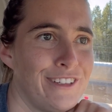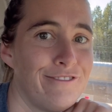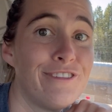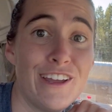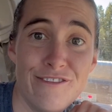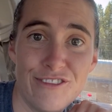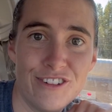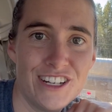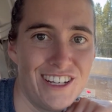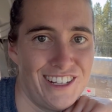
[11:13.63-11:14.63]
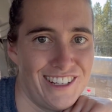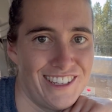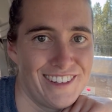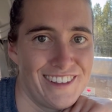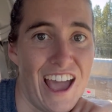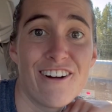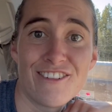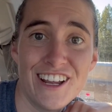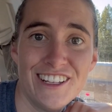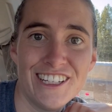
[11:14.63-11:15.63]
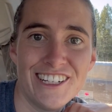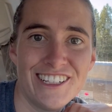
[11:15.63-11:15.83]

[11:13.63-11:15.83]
faithful it is, how regular.